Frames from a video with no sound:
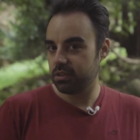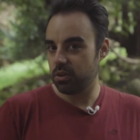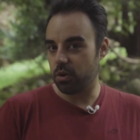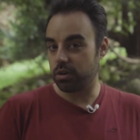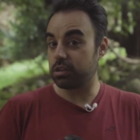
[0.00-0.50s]

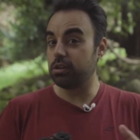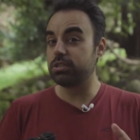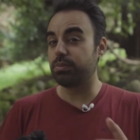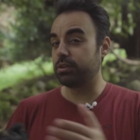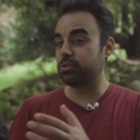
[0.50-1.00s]
or a
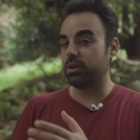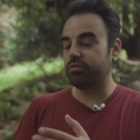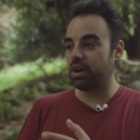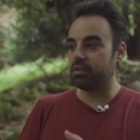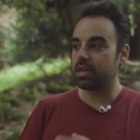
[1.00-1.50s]
close-up on a
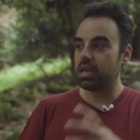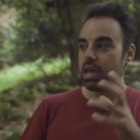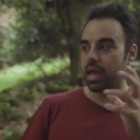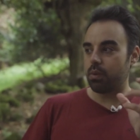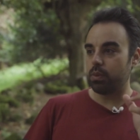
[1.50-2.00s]
25.
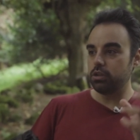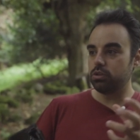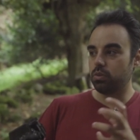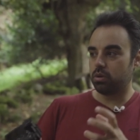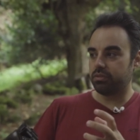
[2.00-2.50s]
And when you
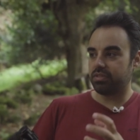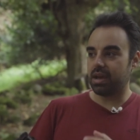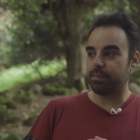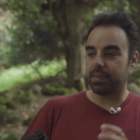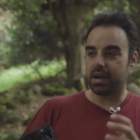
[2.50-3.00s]
do all of
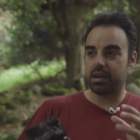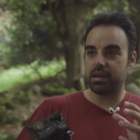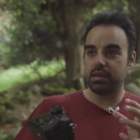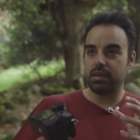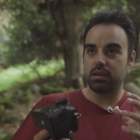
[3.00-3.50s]
that
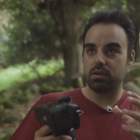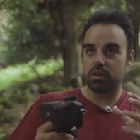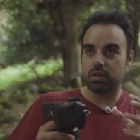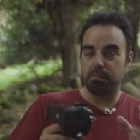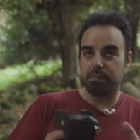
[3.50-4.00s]
by
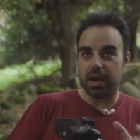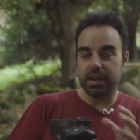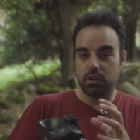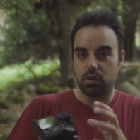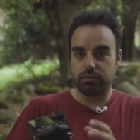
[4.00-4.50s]

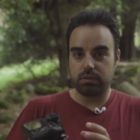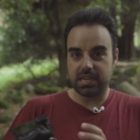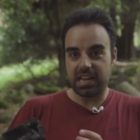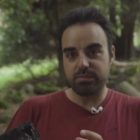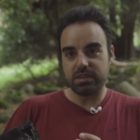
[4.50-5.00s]
combining all of those
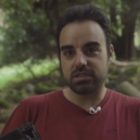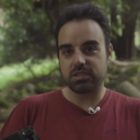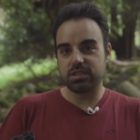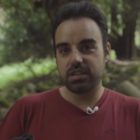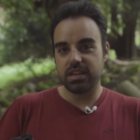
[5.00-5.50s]

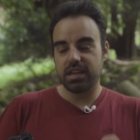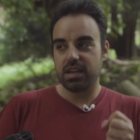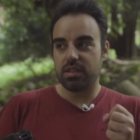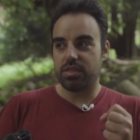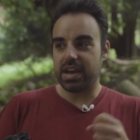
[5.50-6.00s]
elements,
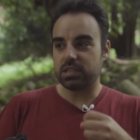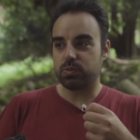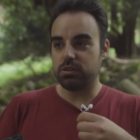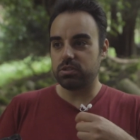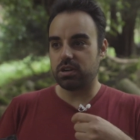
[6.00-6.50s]
that's
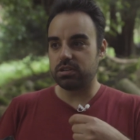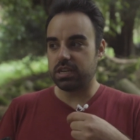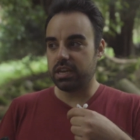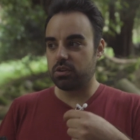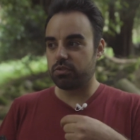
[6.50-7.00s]
when you start
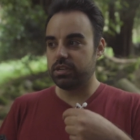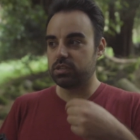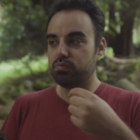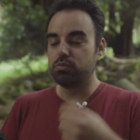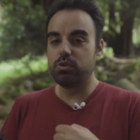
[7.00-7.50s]
to increase
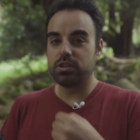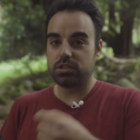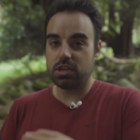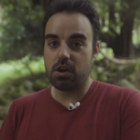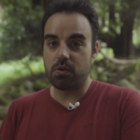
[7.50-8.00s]
mood and
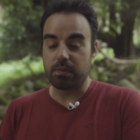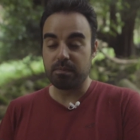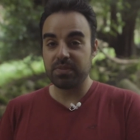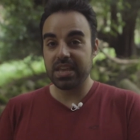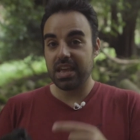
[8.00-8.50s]
tone.
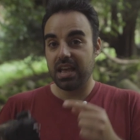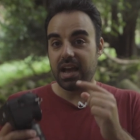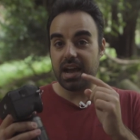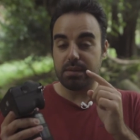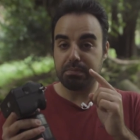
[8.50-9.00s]

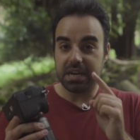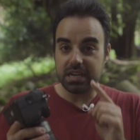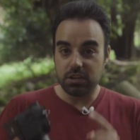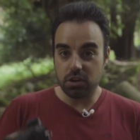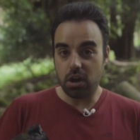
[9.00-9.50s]
And by
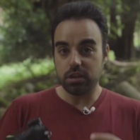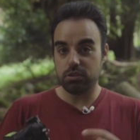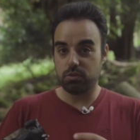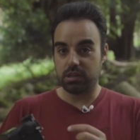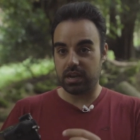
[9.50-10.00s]
not
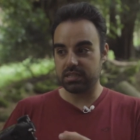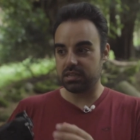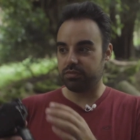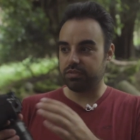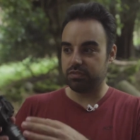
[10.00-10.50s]

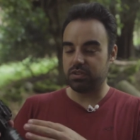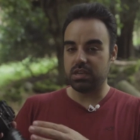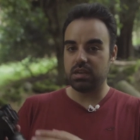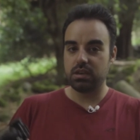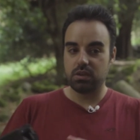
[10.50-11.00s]
utilizing a
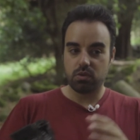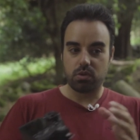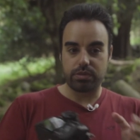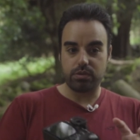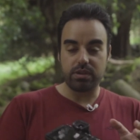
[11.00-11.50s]
50
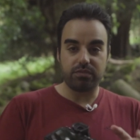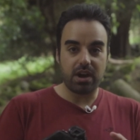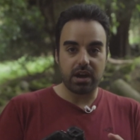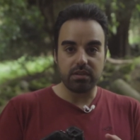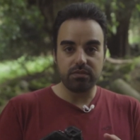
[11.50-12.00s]
or
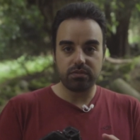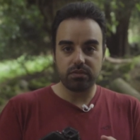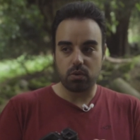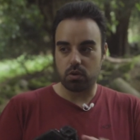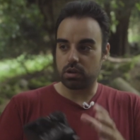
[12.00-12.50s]
35,
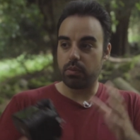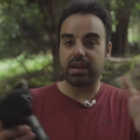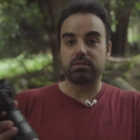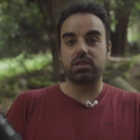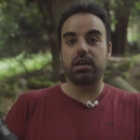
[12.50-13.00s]
or going
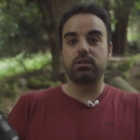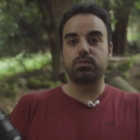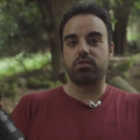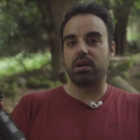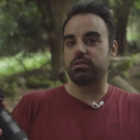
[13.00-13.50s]
outside those
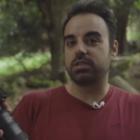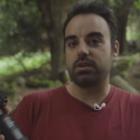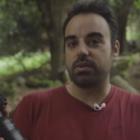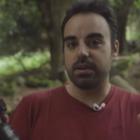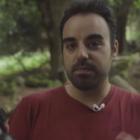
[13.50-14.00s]
parameters
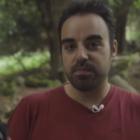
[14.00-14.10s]
anyway,